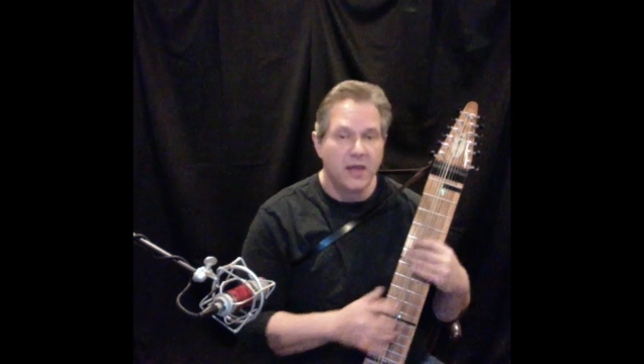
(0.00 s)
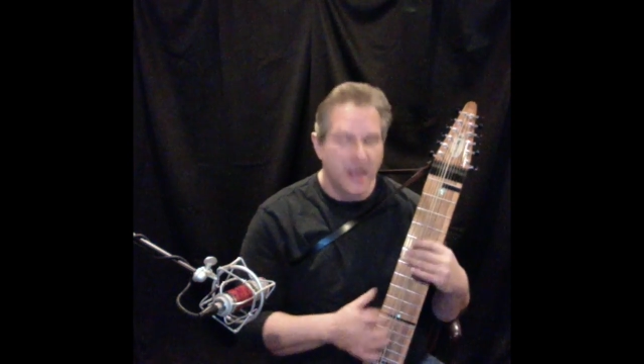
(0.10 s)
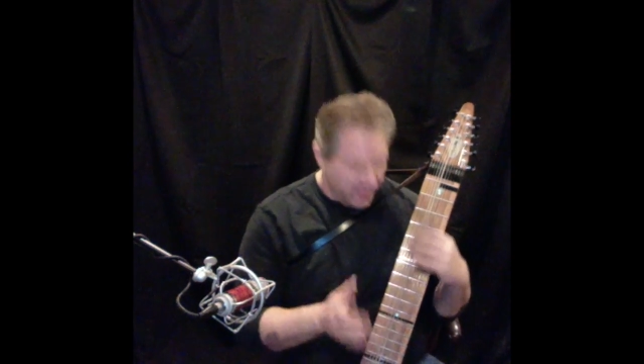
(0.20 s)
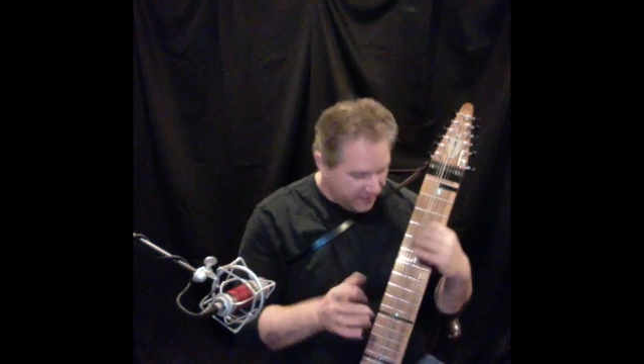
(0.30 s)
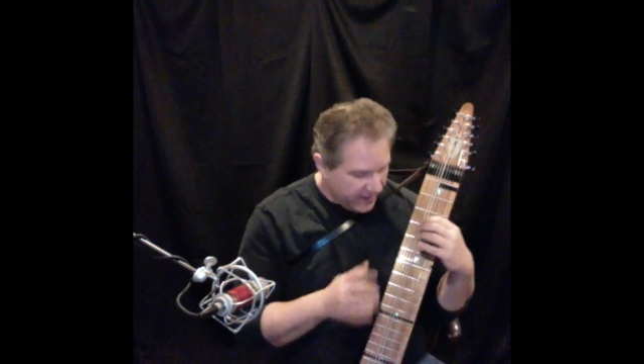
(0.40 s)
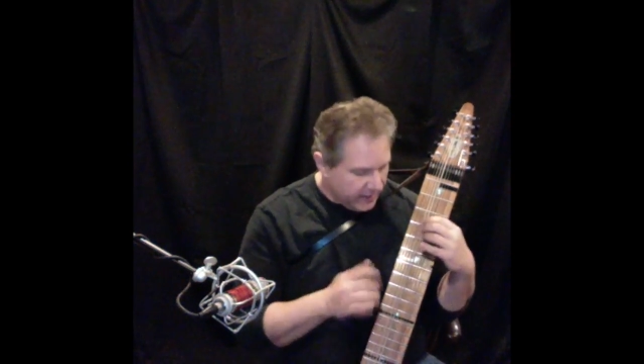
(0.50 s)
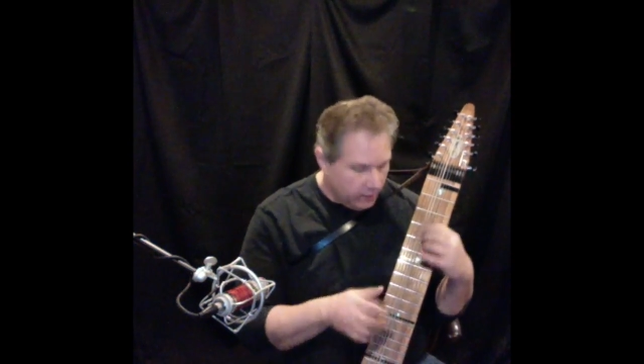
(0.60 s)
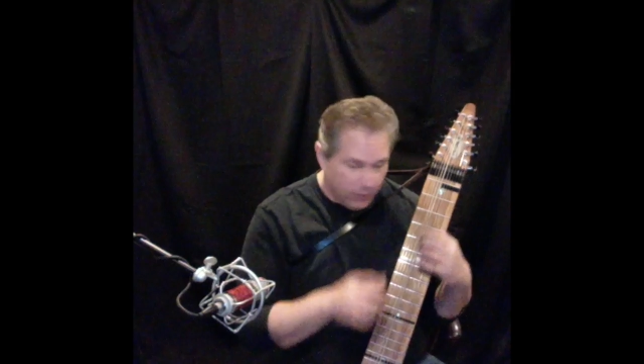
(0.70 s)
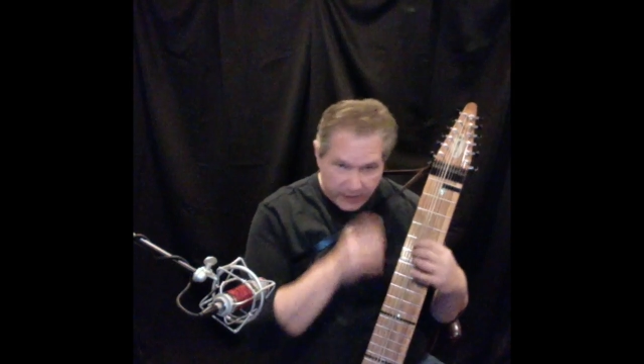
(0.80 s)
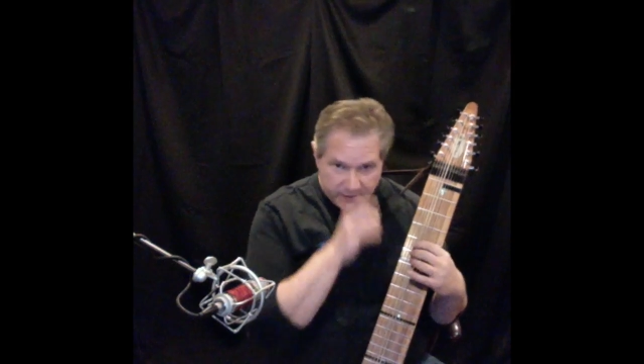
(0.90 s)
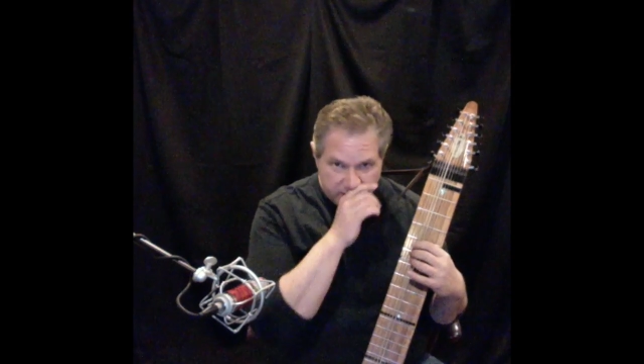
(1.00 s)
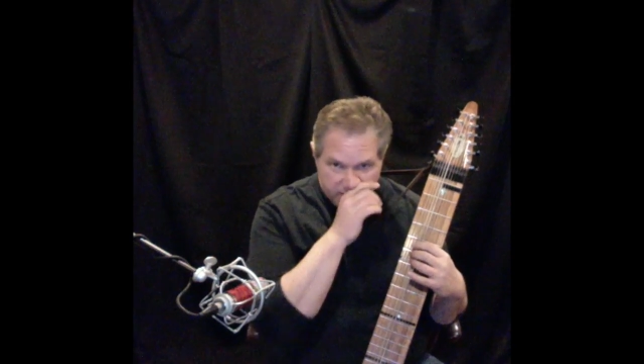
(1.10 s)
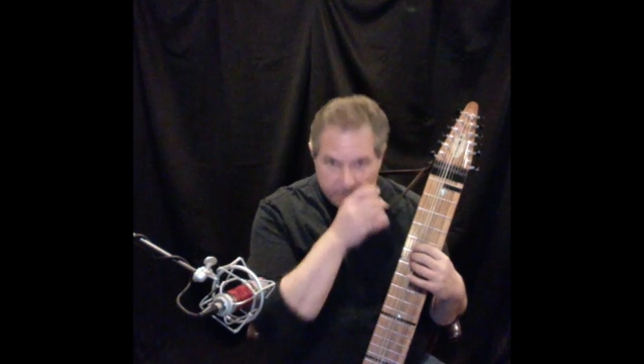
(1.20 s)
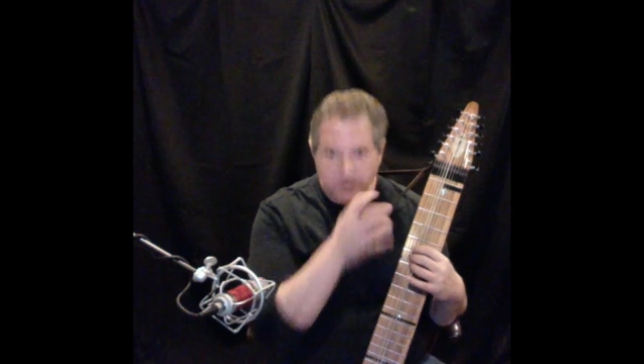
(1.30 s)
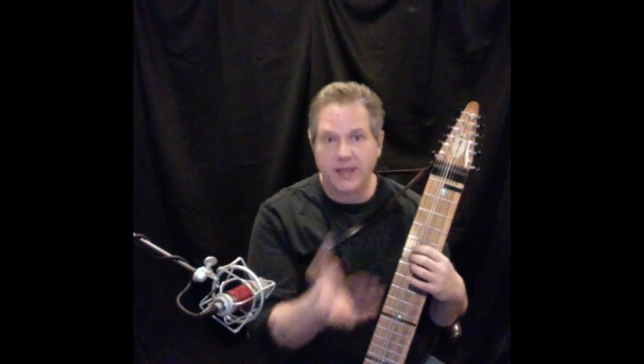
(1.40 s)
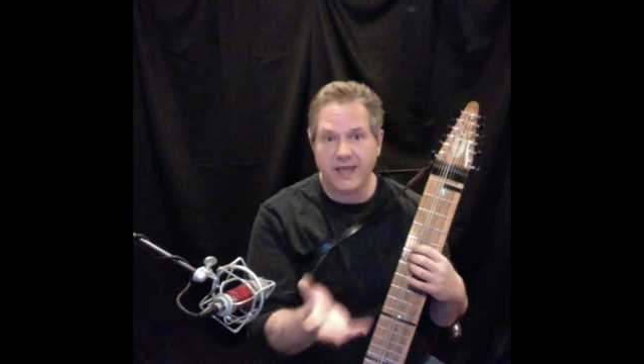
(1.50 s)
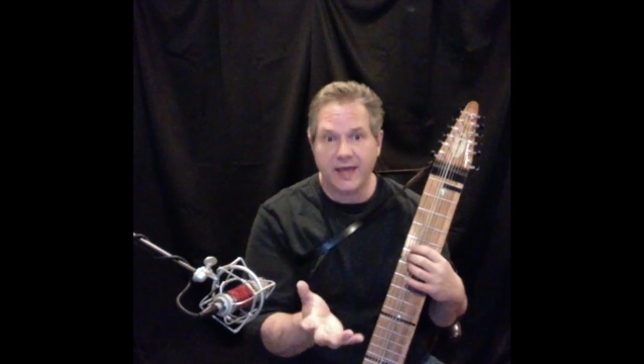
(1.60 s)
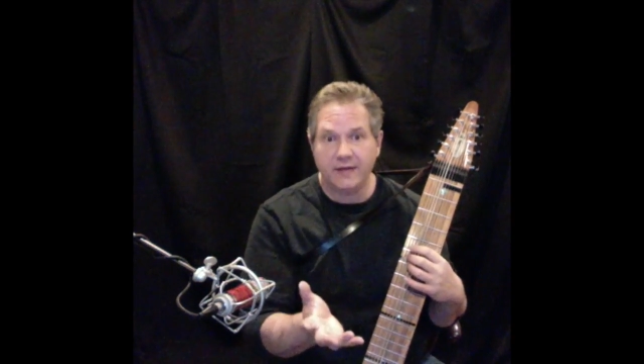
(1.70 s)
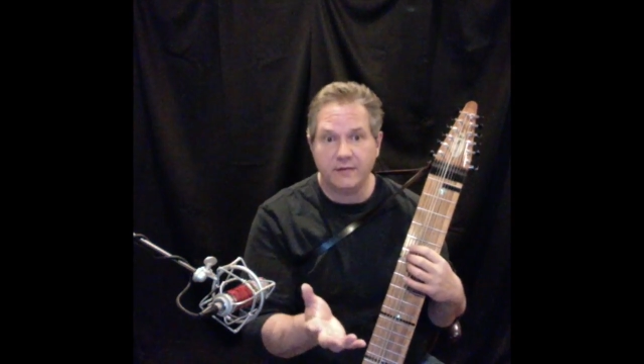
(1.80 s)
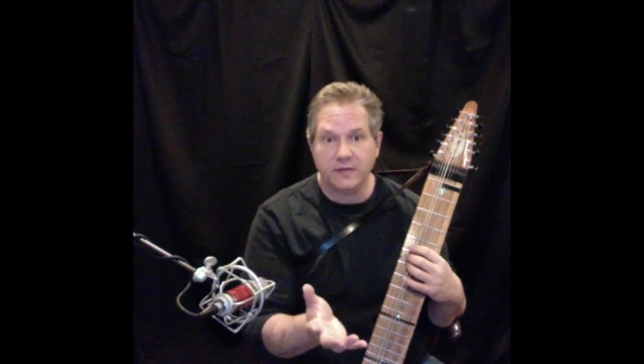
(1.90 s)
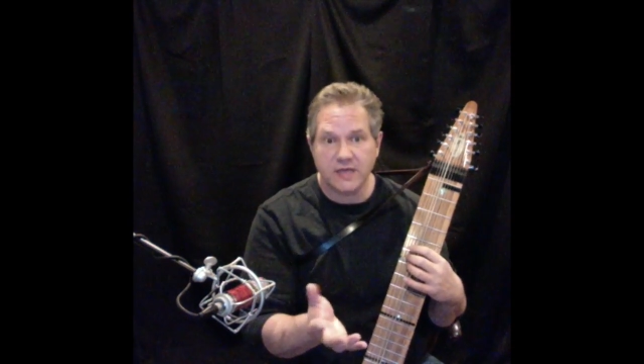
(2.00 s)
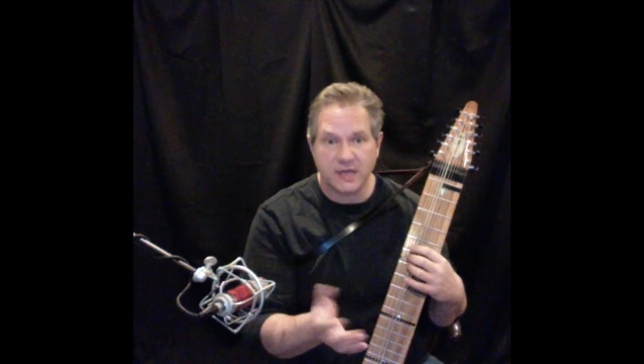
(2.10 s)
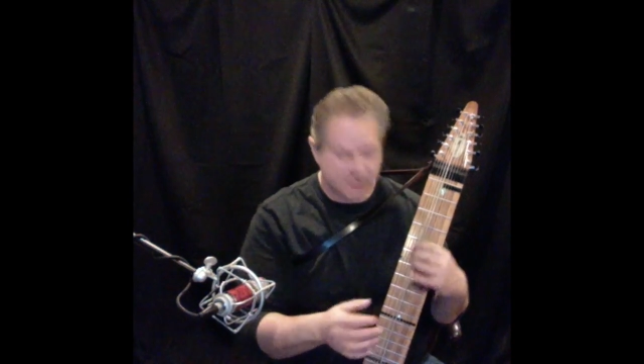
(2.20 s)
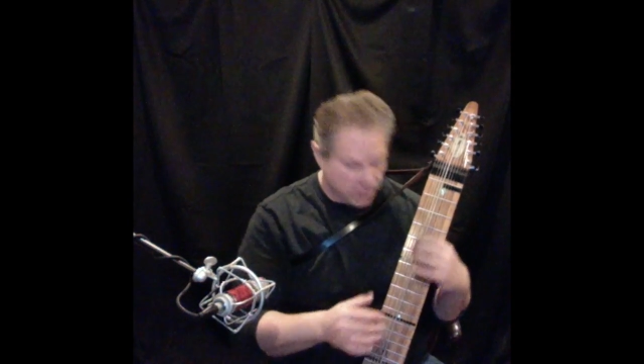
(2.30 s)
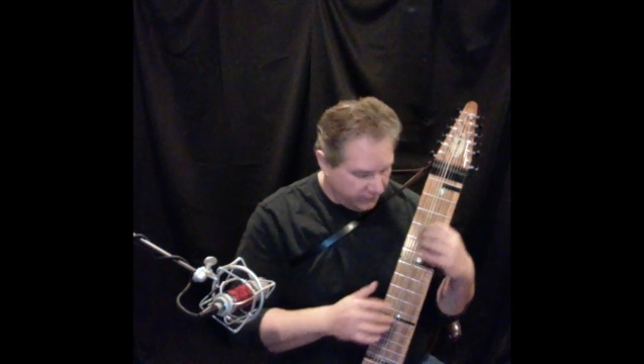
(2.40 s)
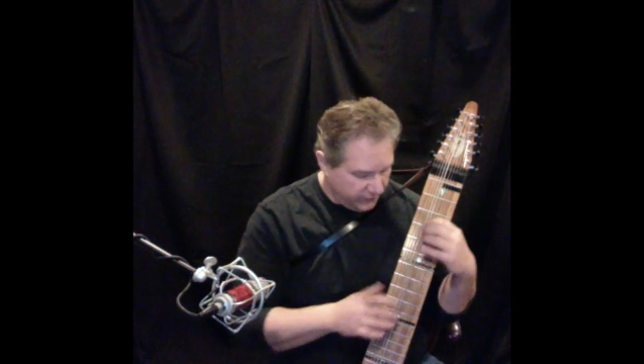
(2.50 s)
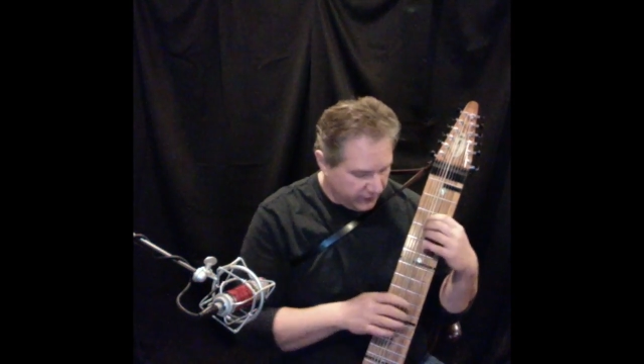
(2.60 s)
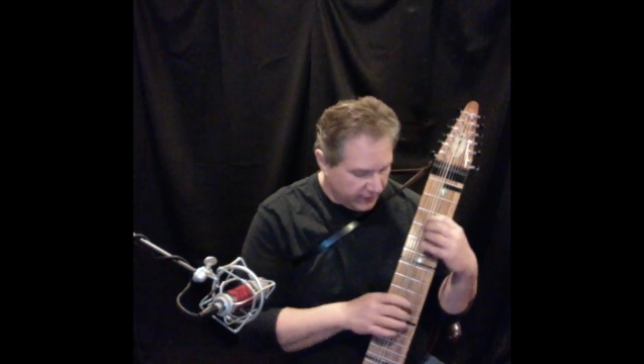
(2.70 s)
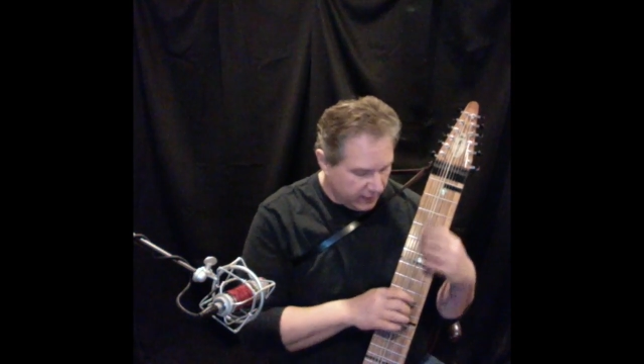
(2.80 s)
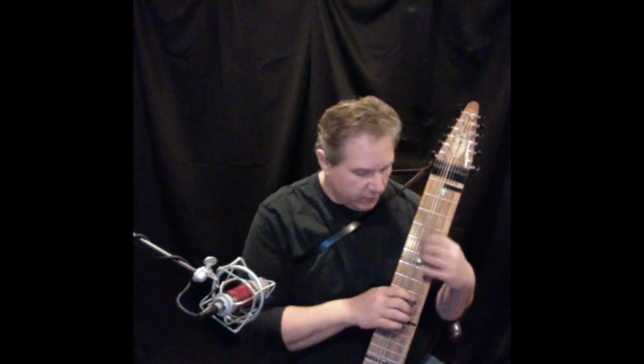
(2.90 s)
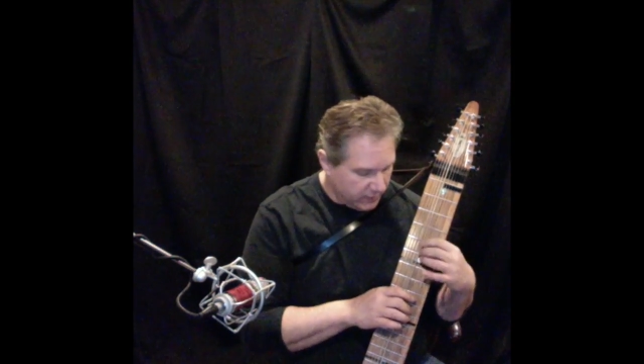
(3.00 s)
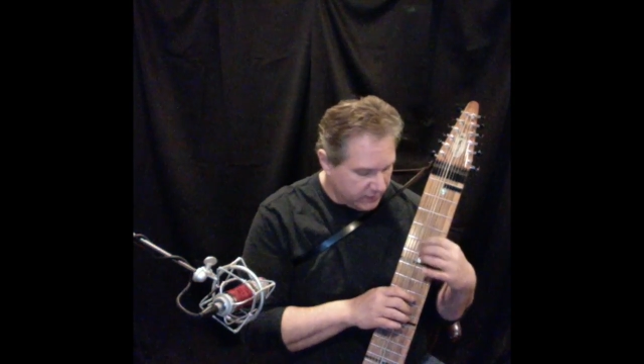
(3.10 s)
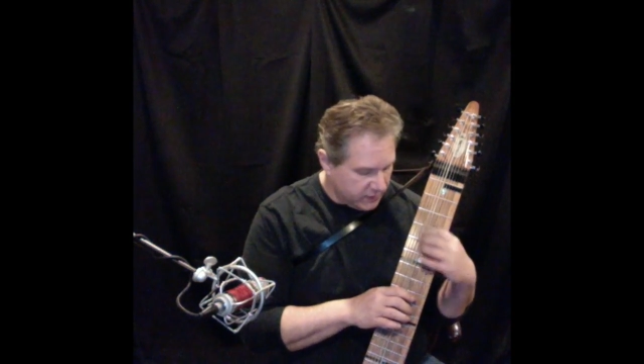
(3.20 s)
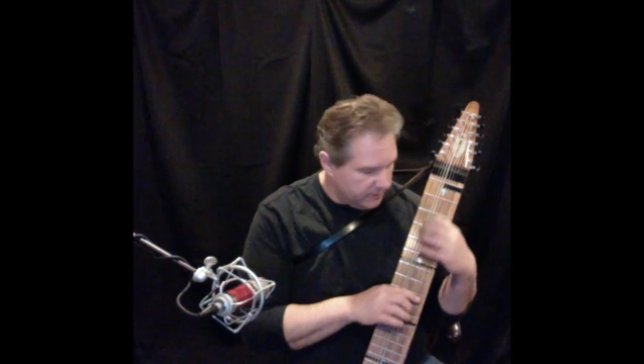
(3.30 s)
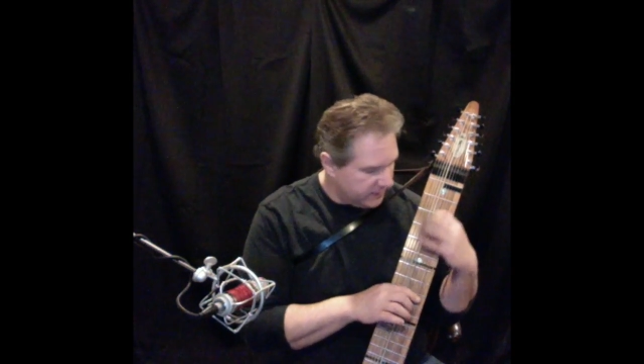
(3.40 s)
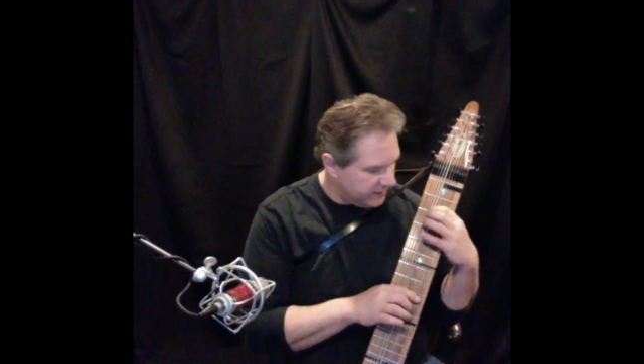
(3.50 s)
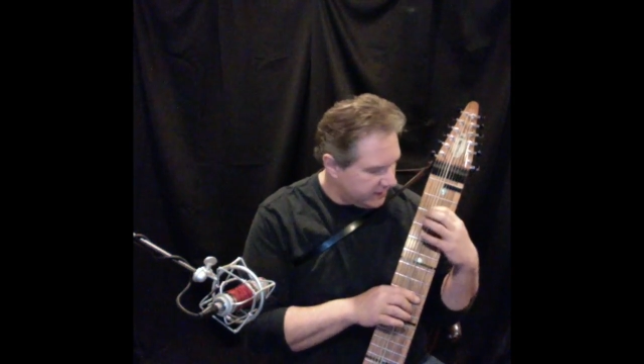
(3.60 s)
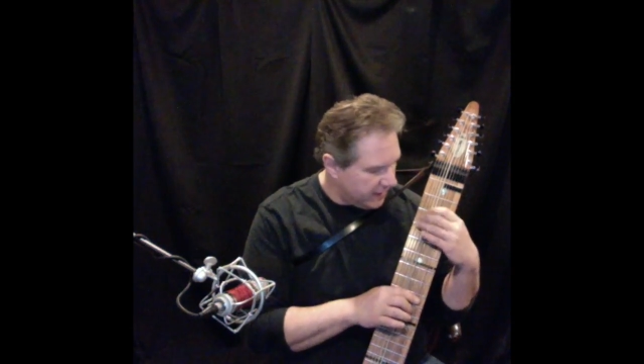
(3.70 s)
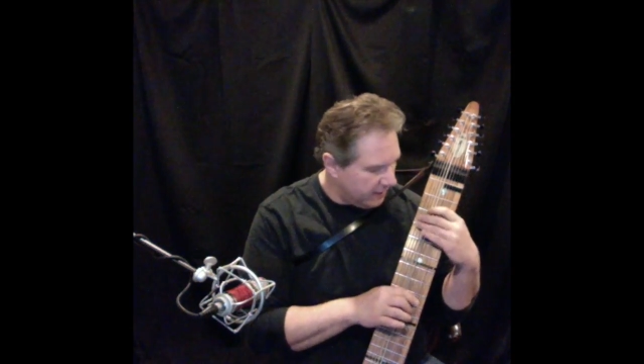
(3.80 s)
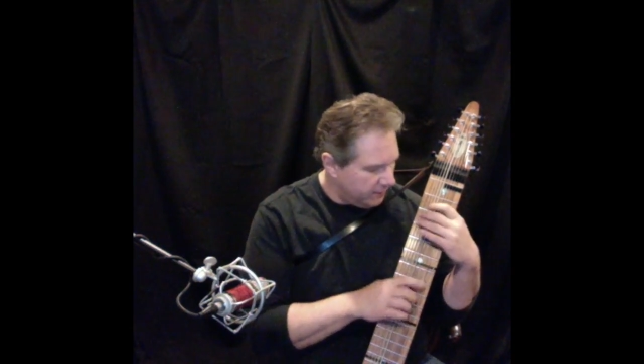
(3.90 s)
And then you want to, again, the John Scofield thing, you want to start mixing it up.